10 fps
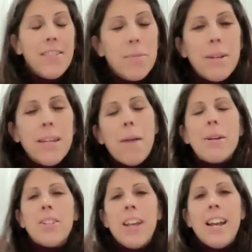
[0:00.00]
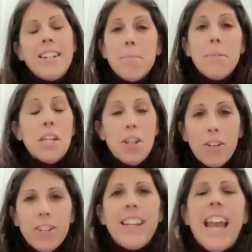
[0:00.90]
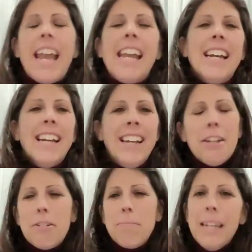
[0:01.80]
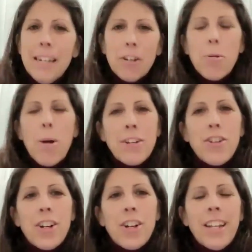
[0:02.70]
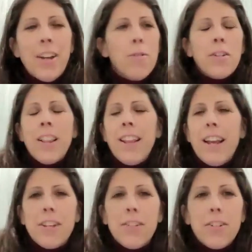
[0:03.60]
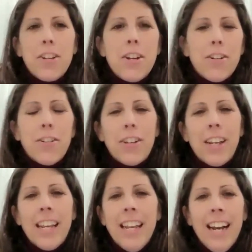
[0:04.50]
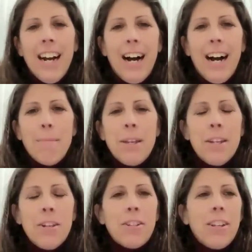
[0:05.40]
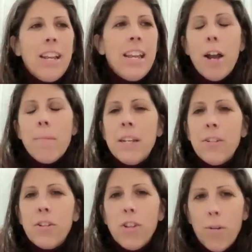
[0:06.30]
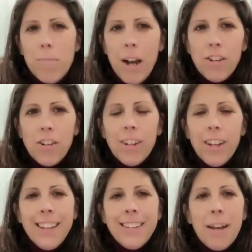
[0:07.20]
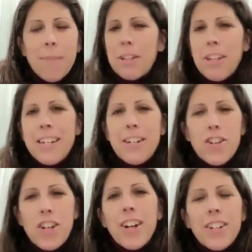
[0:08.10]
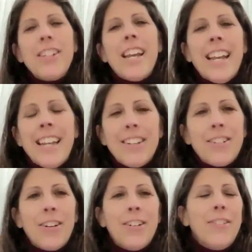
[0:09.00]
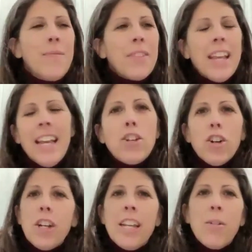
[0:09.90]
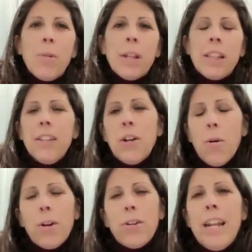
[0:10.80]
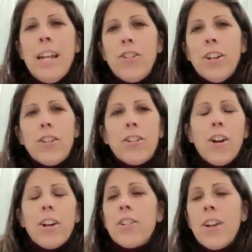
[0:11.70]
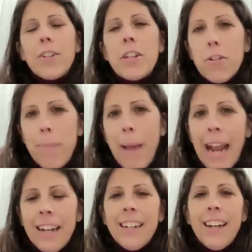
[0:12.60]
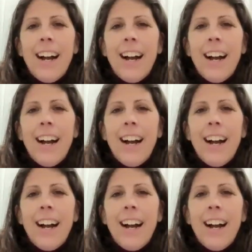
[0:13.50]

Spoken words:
having me. I'm excited to be here today. It has been quite a journey over the last several years. It has taught me so much, and I'm excited to share it today. So, my journey with living organ donation started several years back.